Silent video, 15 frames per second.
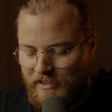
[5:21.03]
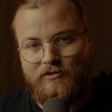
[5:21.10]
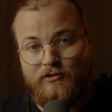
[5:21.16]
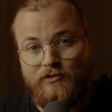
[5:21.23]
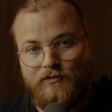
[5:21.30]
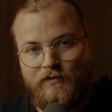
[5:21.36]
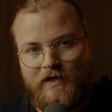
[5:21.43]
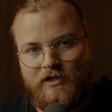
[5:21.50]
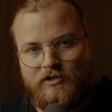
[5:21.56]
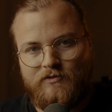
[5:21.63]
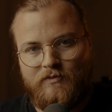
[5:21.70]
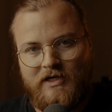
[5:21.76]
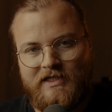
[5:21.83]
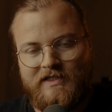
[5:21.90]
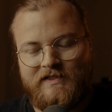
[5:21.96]
You do think
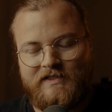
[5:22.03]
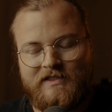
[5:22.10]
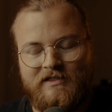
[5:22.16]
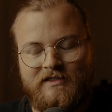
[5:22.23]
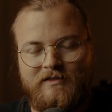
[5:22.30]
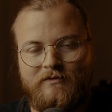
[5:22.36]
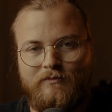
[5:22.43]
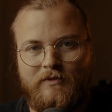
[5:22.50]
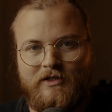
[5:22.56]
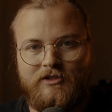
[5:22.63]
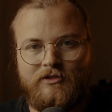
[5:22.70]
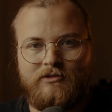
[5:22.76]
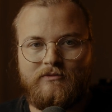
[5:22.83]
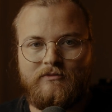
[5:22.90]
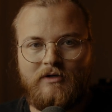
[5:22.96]
twice when
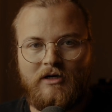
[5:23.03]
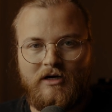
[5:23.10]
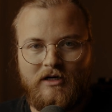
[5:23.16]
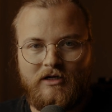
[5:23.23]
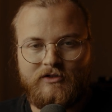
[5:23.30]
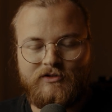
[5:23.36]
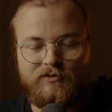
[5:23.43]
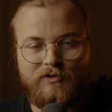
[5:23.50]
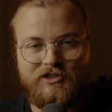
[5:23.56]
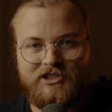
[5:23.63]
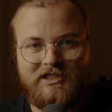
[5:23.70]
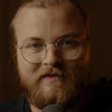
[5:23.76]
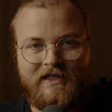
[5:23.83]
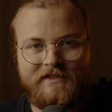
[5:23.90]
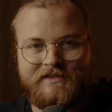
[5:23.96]
you are
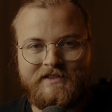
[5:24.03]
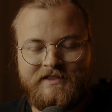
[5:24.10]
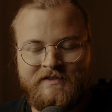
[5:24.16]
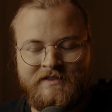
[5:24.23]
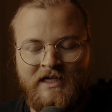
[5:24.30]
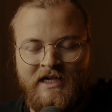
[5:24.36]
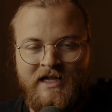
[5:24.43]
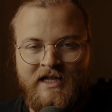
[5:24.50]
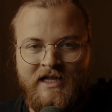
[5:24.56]
switching lenses,